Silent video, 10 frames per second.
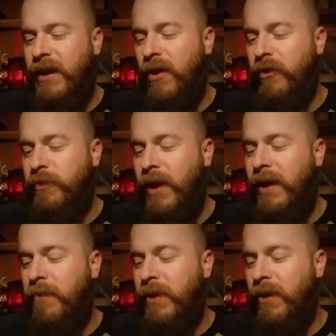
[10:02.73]
know it's
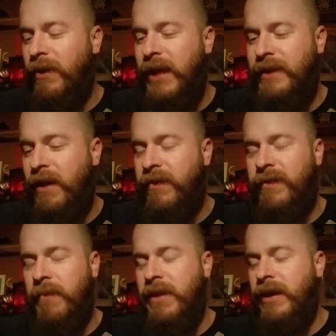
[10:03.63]
probably a bigger letdown to
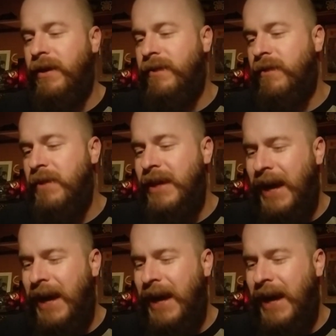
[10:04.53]
some than it is to me.